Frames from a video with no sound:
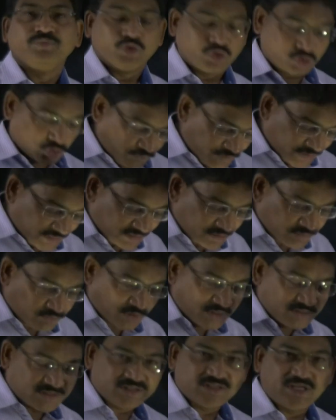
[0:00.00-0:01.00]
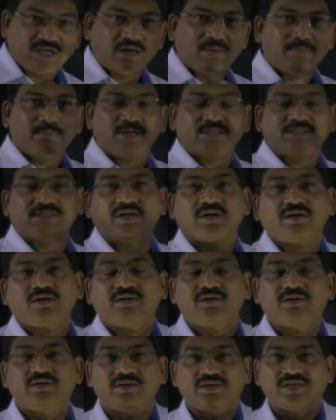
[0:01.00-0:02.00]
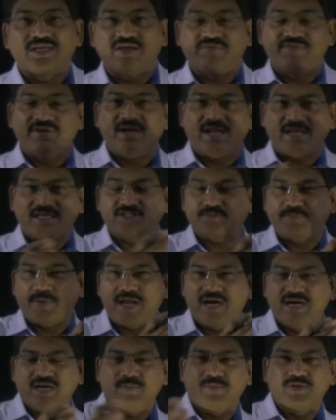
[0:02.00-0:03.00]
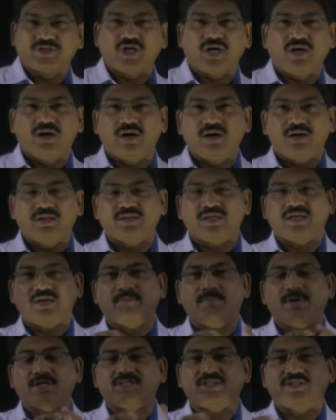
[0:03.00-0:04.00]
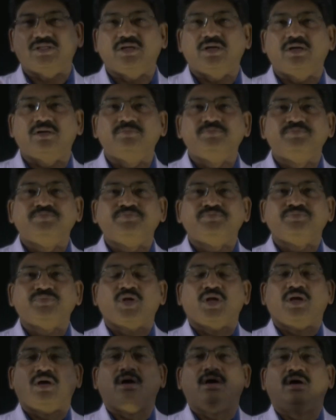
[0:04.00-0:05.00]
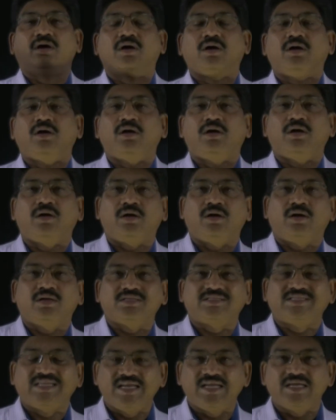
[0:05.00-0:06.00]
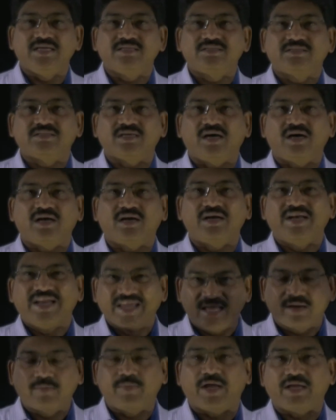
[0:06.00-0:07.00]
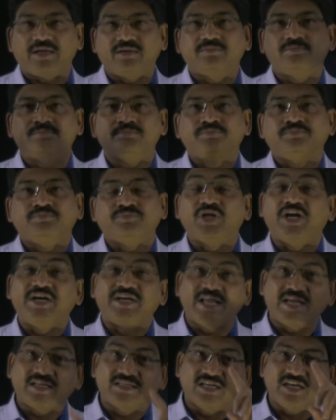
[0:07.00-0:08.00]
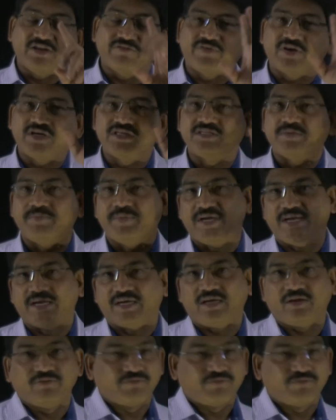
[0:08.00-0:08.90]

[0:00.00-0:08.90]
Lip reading: So with once the numbers are given like smaller numbers, all the numbers in the series are nearby, then take the difference immediately.